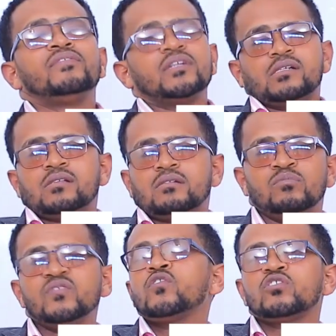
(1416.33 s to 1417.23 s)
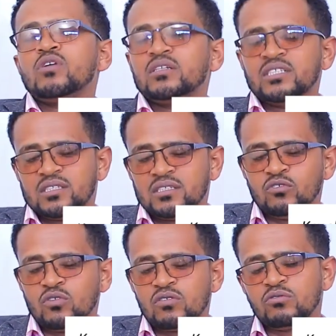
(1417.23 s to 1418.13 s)
first before
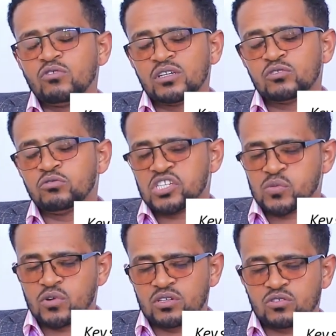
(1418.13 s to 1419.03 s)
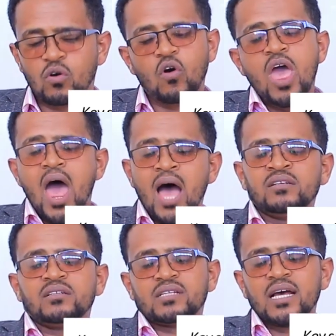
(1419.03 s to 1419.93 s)
you're going to respond. So
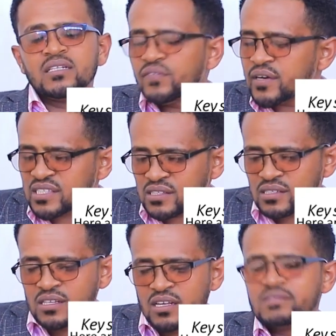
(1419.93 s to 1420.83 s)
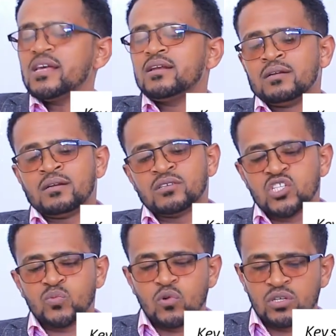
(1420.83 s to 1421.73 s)
understand first, then
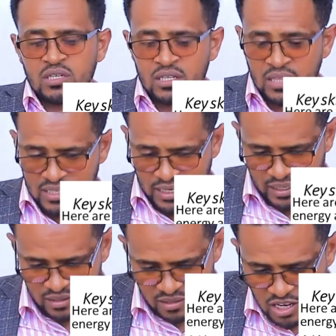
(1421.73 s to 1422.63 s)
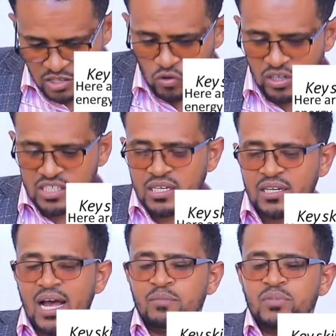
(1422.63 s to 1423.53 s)
respond the second. So
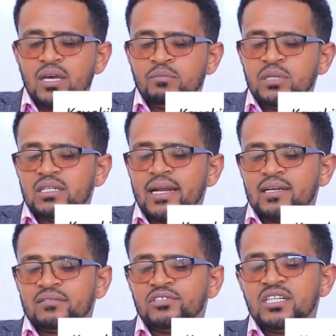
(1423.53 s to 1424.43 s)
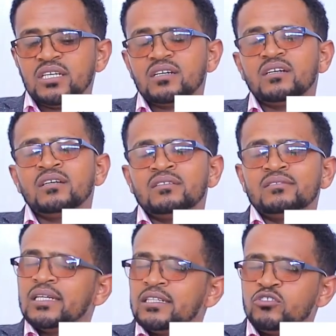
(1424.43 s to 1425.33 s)
listening can be a bit like reading
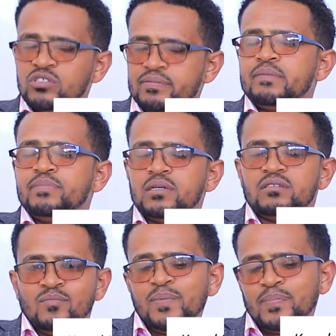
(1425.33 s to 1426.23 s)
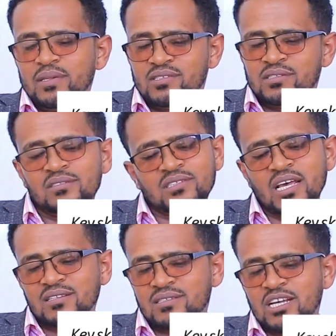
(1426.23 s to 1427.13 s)
the newspaper. People
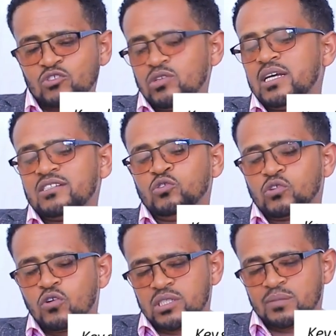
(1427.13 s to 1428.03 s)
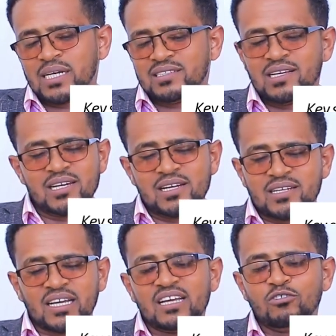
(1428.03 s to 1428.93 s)
say as well as your course materials.
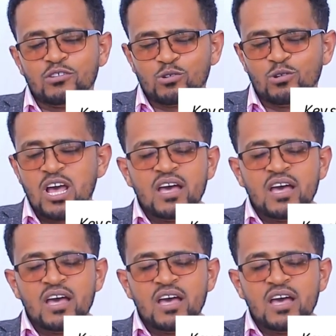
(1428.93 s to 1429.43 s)
Again, also